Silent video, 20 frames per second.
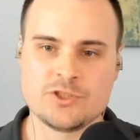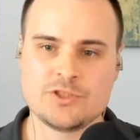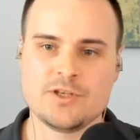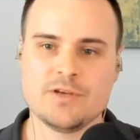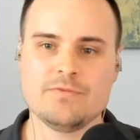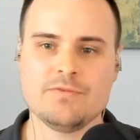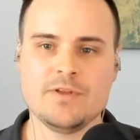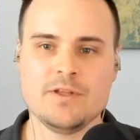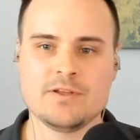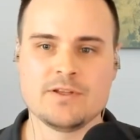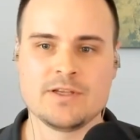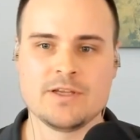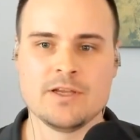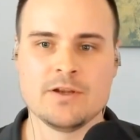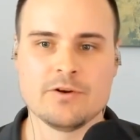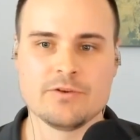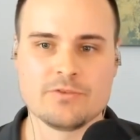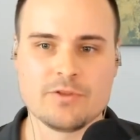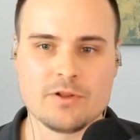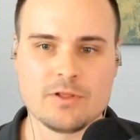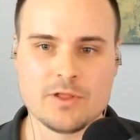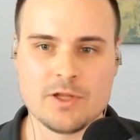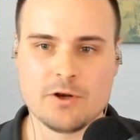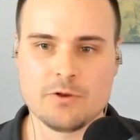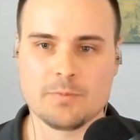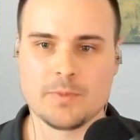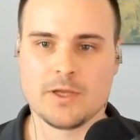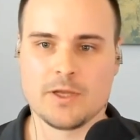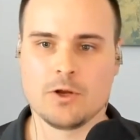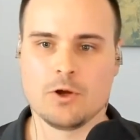shifting gears a
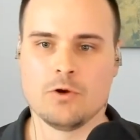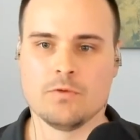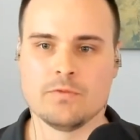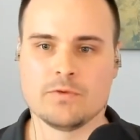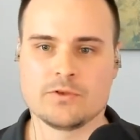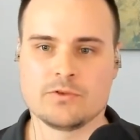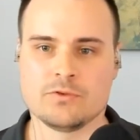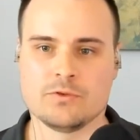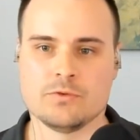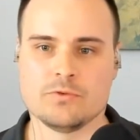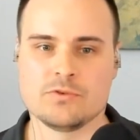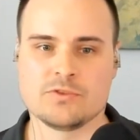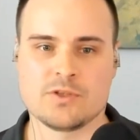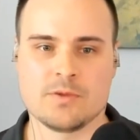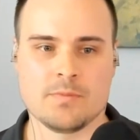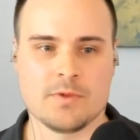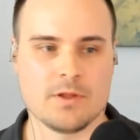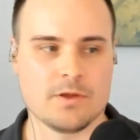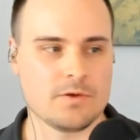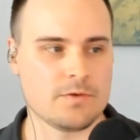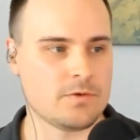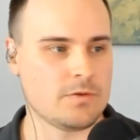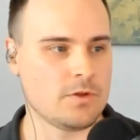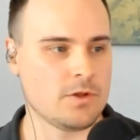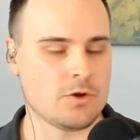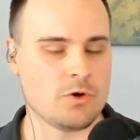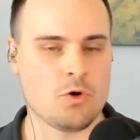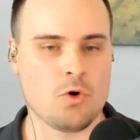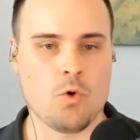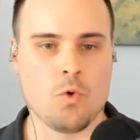little bit over to some of
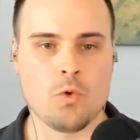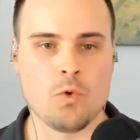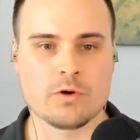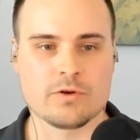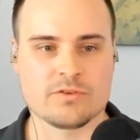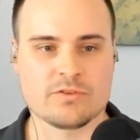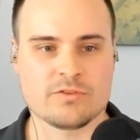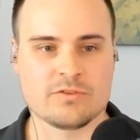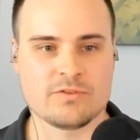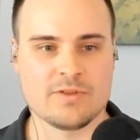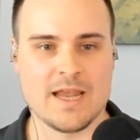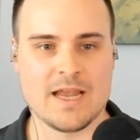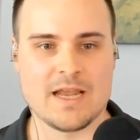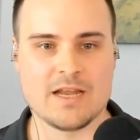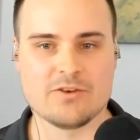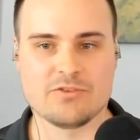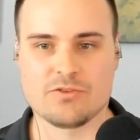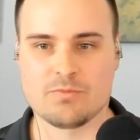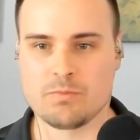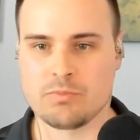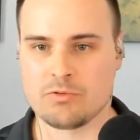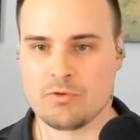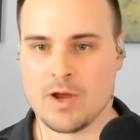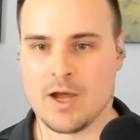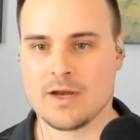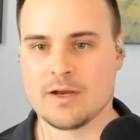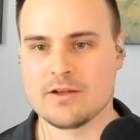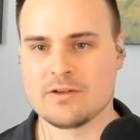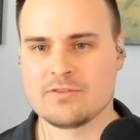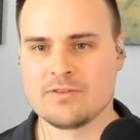the core Sage
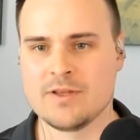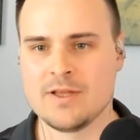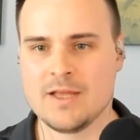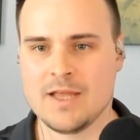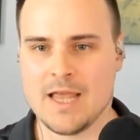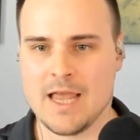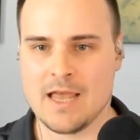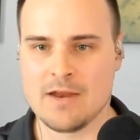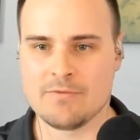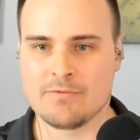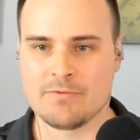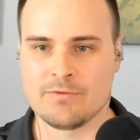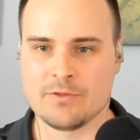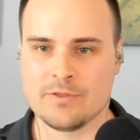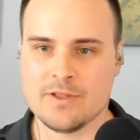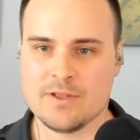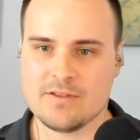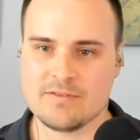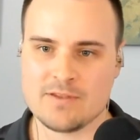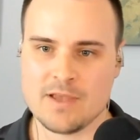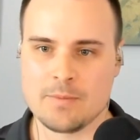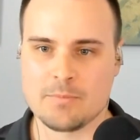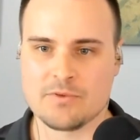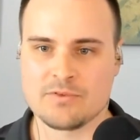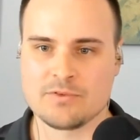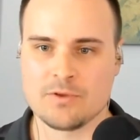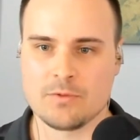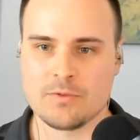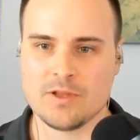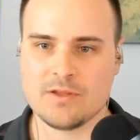products. And for this
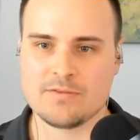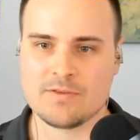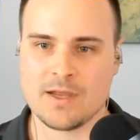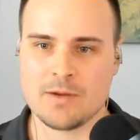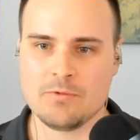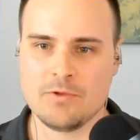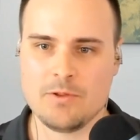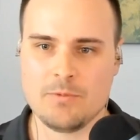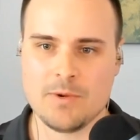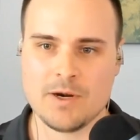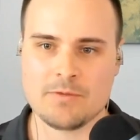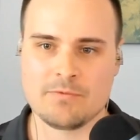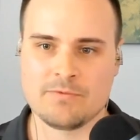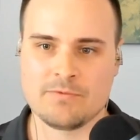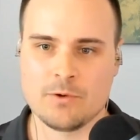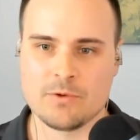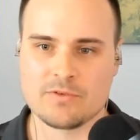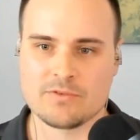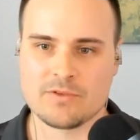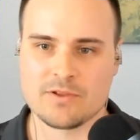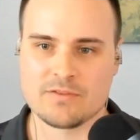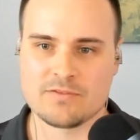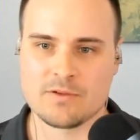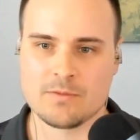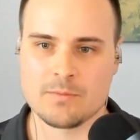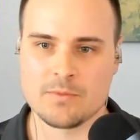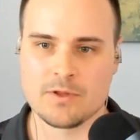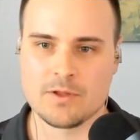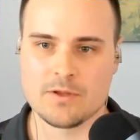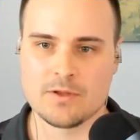episode, I really want to focus on
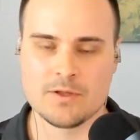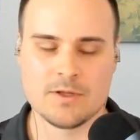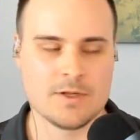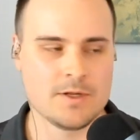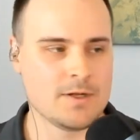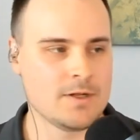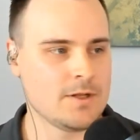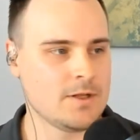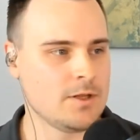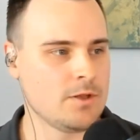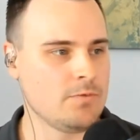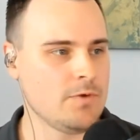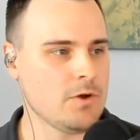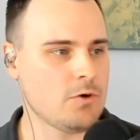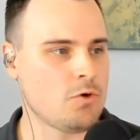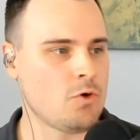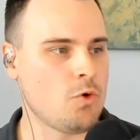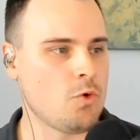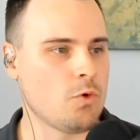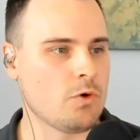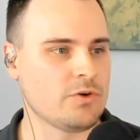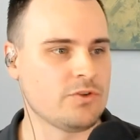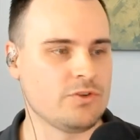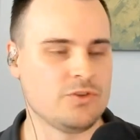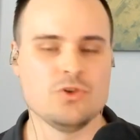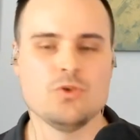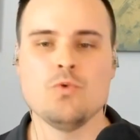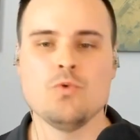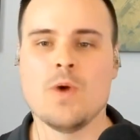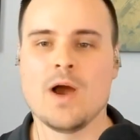some of the real core
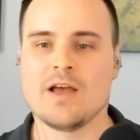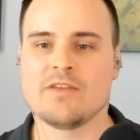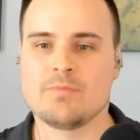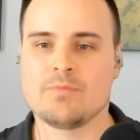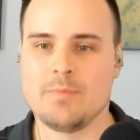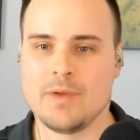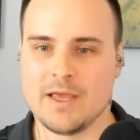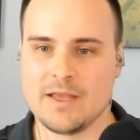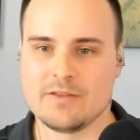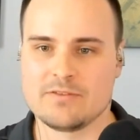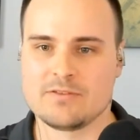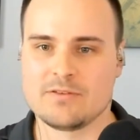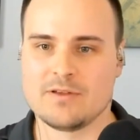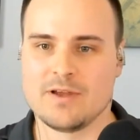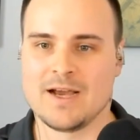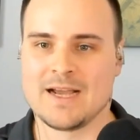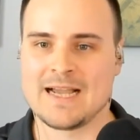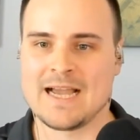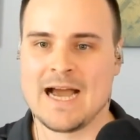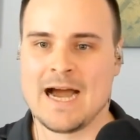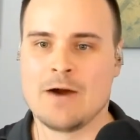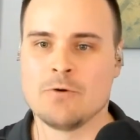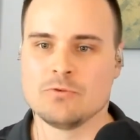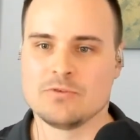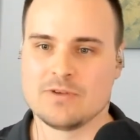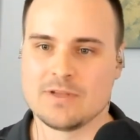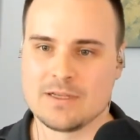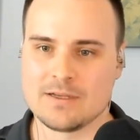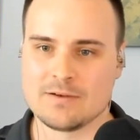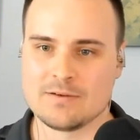US based
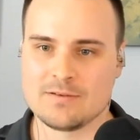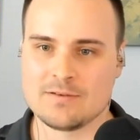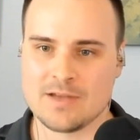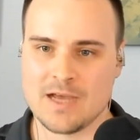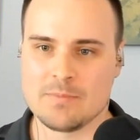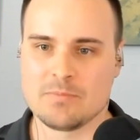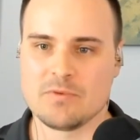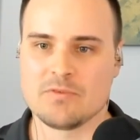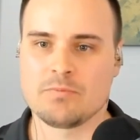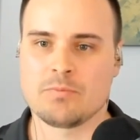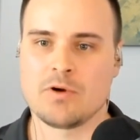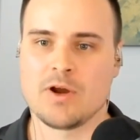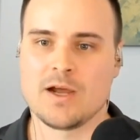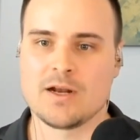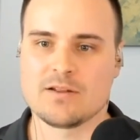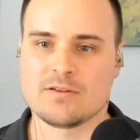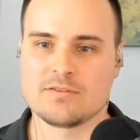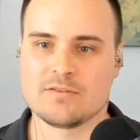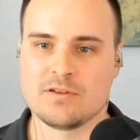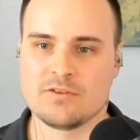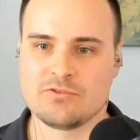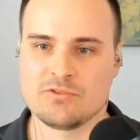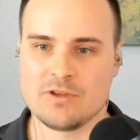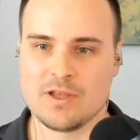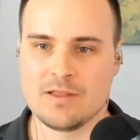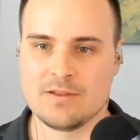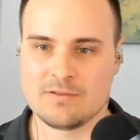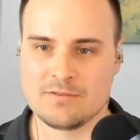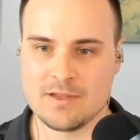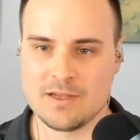accounting type of products that
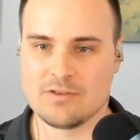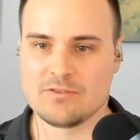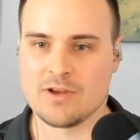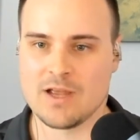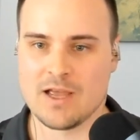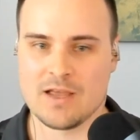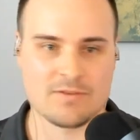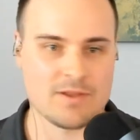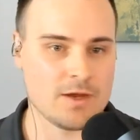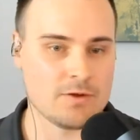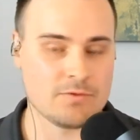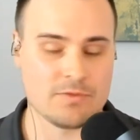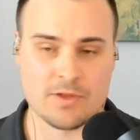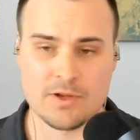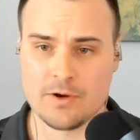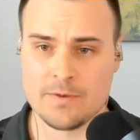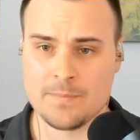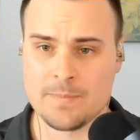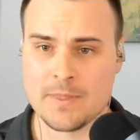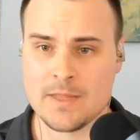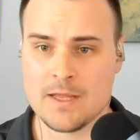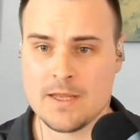Sage has out there